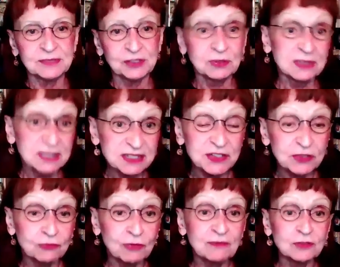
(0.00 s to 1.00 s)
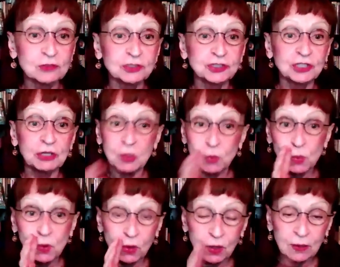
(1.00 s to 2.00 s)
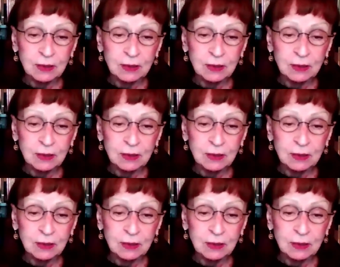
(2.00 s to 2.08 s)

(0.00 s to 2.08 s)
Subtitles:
at least to the Revolutionary War.